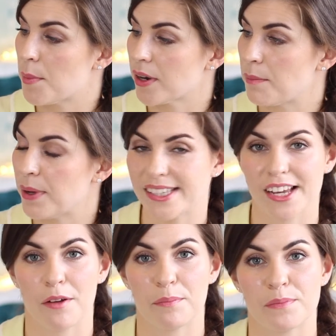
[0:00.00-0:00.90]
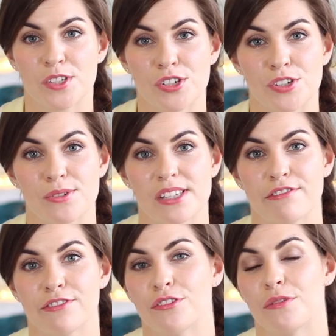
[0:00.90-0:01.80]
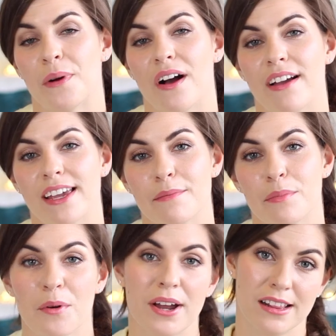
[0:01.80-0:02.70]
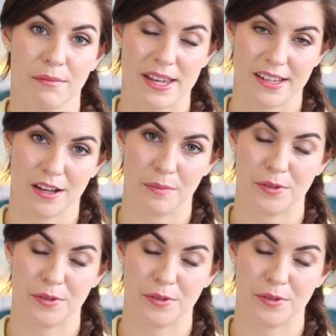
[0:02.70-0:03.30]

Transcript: but I picked it up to use it for my bridal makeup